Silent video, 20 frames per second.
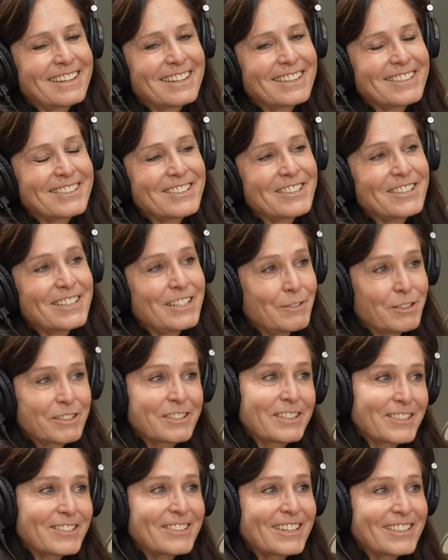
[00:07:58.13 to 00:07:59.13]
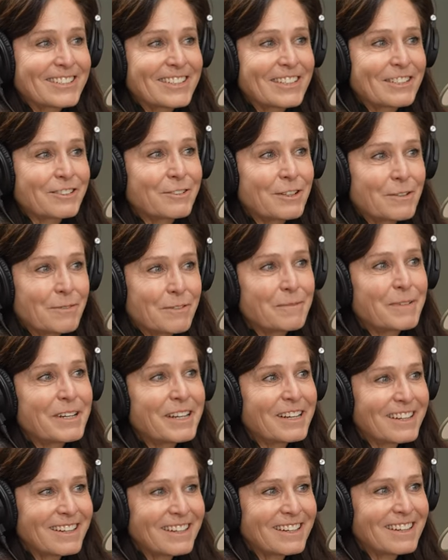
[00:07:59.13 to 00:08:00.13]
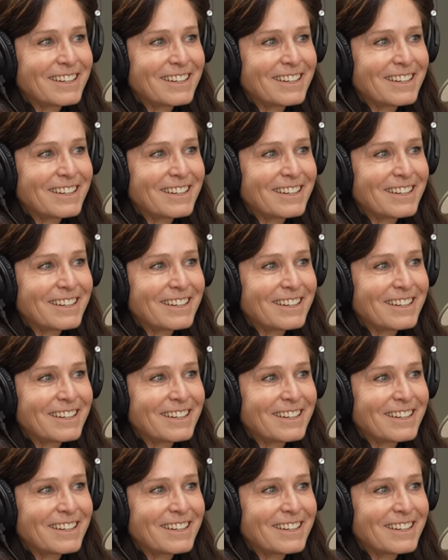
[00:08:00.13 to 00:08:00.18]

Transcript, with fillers: Because he he was an inside sales rep for me.